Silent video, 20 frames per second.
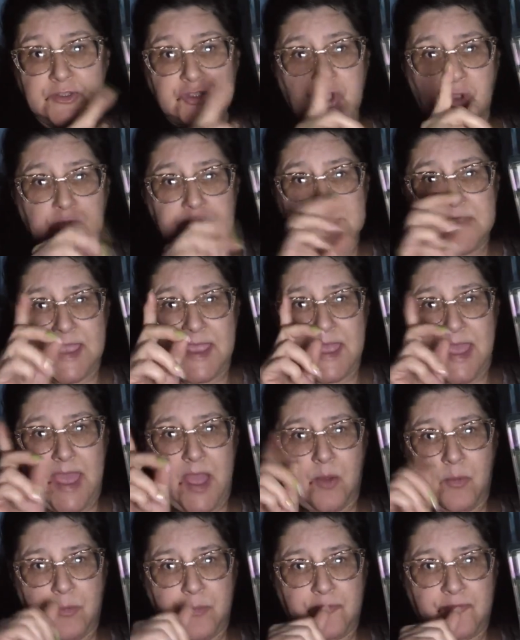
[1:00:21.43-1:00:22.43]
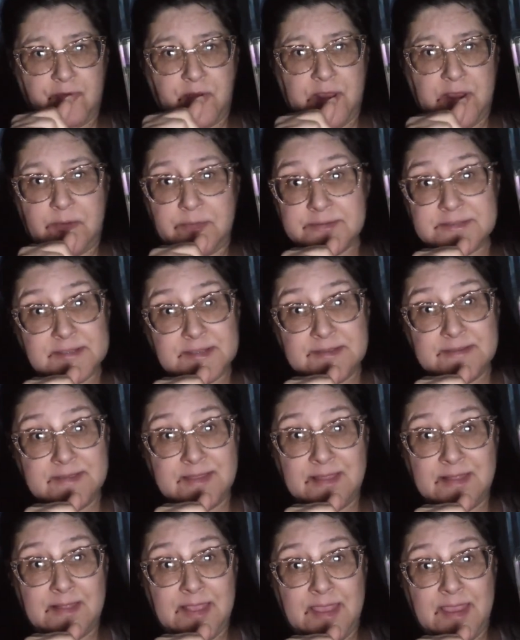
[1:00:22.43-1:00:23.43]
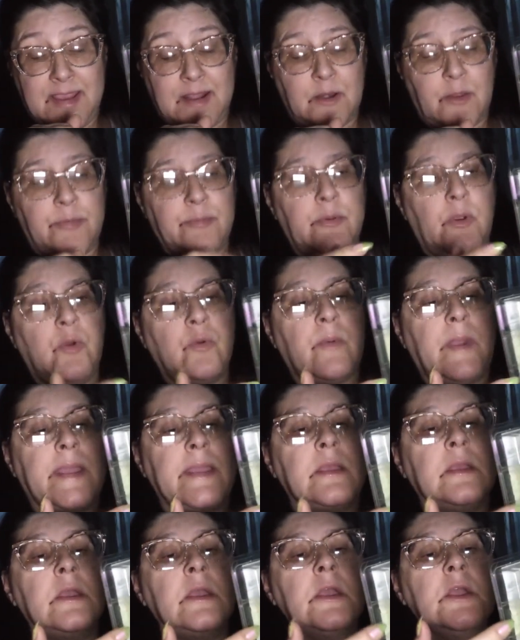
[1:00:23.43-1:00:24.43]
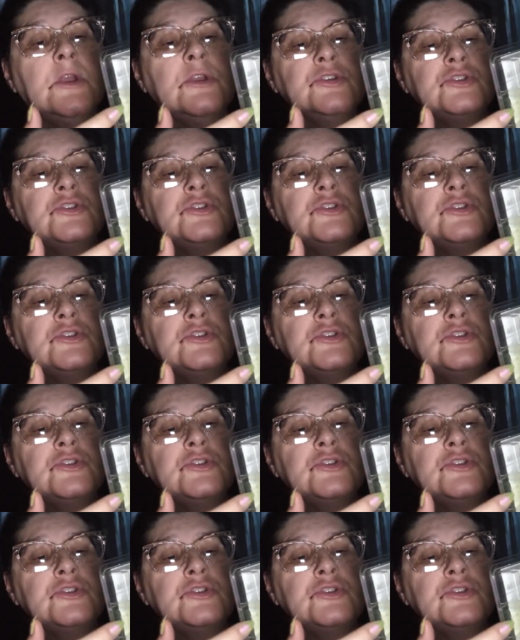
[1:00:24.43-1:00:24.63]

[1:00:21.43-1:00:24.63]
Don't take out fragrance because then they ain't going to throw right.